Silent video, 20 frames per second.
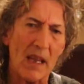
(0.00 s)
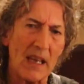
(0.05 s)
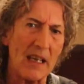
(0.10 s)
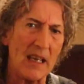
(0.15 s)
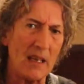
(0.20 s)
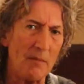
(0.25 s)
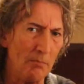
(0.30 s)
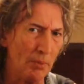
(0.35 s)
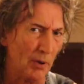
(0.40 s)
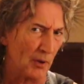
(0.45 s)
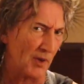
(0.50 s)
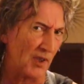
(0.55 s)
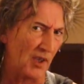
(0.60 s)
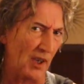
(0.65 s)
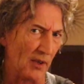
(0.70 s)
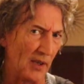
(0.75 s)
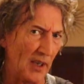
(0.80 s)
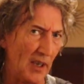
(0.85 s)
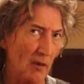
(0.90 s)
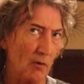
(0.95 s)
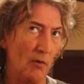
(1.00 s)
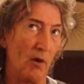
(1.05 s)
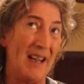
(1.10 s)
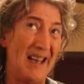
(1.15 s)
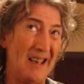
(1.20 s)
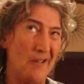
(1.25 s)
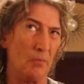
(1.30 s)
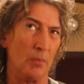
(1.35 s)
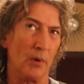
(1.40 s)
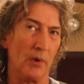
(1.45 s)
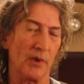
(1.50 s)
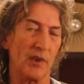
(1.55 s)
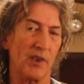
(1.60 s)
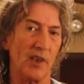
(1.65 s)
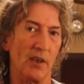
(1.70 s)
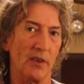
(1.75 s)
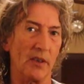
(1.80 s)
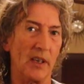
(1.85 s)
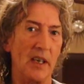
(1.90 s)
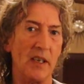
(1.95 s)
input socket or output
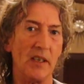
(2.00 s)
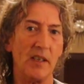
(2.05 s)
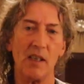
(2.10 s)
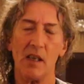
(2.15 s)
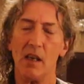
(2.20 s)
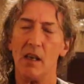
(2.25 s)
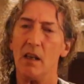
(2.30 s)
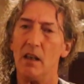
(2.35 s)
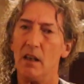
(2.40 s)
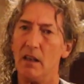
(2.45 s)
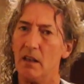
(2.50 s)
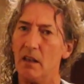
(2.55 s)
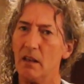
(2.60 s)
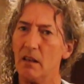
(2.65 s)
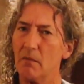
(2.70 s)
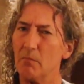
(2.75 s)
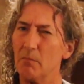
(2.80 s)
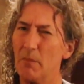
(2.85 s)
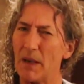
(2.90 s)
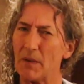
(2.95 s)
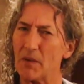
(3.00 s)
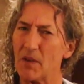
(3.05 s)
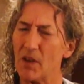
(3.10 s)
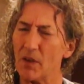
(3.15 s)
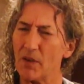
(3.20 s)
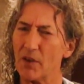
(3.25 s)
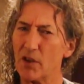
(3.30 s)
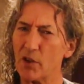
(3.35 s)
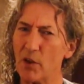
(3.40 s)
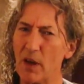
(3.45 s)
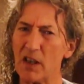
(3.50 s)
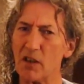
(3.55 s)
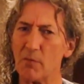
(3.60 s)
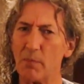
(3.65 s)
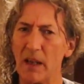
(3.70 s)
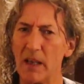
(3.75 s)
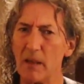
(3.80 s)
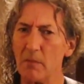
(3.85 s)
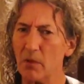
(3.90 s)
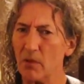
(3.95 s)
socket mounted on the scratch
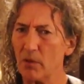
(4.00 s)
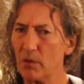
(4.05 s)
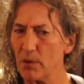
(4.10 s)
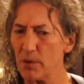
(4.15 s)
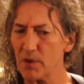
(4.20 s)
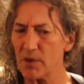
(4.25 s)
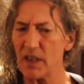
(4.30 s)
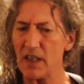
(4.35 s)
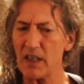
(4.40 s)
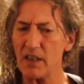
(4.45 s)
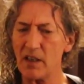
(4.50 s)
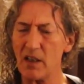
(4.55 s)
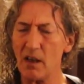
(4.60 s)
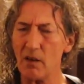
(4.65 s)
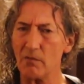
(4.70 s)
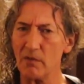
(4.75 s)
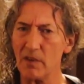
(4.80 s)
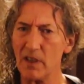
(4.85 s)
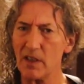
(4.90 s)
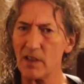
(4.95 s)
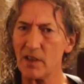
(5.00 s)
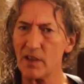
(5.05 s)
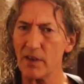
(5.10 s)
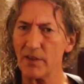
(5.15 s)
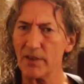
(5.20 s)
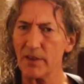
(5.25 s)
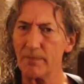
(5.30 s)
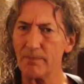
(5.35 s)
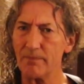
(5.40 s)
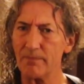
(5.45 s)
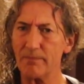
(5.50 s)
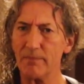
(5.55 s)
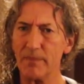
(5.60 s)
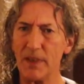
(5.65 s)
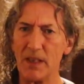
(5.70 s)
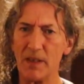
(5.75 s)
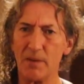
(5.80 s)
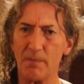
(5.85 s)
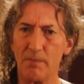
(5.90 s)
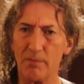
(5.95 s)
plate, but of course these don't. It's
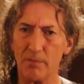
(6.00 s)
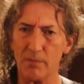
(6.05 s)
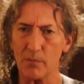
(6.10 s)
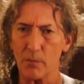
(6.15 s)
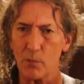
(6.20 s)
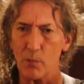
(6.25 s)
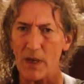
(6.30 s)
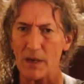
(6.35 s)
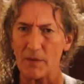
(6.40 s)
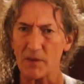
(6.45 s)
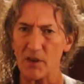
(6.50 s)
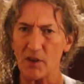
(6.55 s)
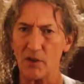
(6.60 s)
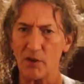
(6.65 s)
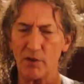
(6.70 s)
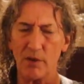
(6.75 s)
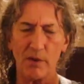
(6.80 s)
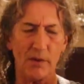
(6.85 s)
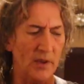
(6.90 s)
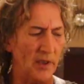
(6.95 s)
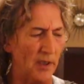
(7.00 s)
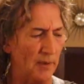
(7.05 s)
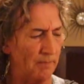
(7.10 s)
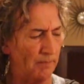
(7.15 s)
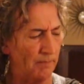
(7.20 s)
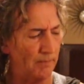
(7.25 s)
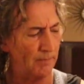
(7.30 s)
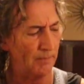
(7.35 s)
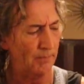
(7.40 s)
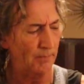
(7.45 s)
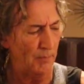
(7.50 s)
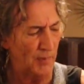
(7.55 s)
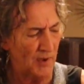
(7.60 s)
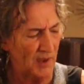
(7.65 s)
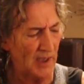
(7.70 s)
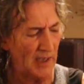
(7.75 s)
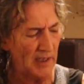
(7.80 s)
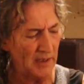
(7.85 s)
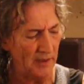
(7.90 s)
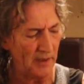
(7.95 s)
routed through to the
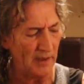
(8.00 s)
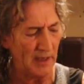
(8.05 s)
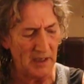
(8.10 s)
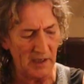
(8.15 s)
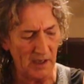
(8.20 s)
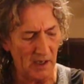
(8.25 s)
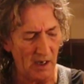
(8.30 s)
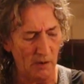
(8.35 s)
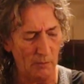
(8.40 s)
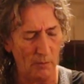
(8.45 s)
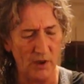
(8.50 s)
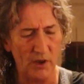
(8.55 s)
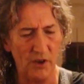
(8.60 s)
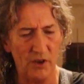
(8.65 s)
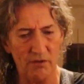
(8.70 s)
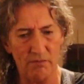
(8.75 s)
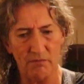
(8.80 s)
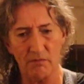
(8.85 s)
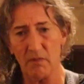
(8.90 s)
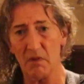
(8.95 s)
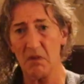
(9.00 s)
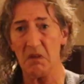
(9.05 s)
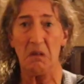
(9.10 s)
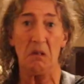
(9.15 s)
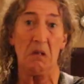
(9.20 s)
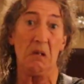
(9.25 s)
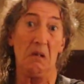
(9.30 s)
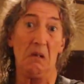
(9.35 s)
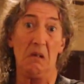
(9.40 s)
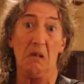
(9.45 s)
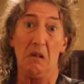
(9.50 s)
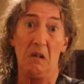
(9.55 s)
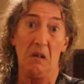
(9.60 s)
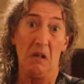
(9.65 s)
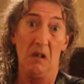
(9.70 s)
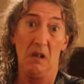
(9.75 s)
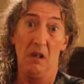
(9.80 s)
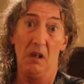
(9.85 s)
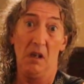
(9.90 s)
side of the guitar, which, I